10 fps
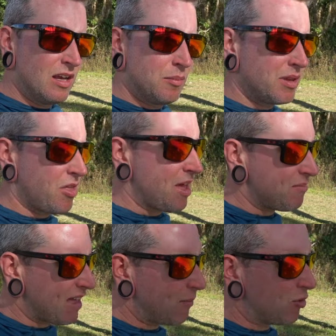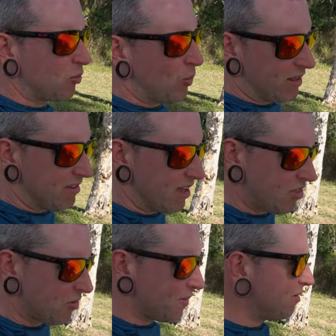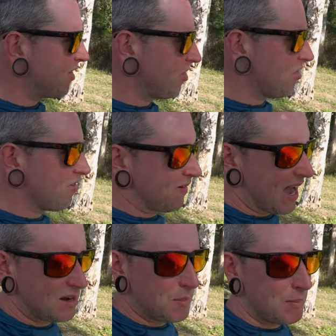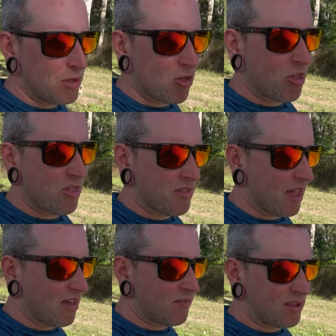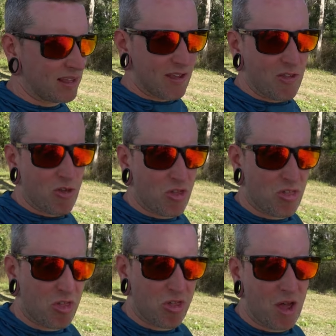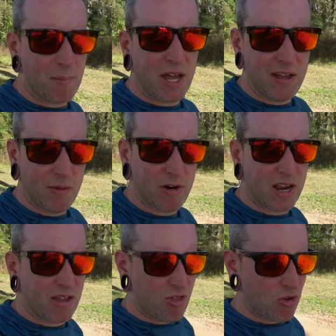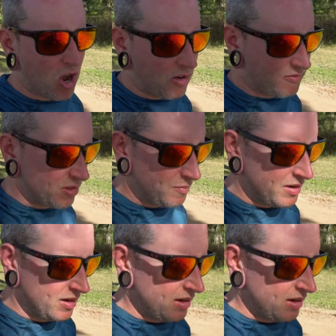But at the same time, we're in winter, so maybe this is fine. Maybe it's just, I feel like it's just the summer where it gets too hot for them.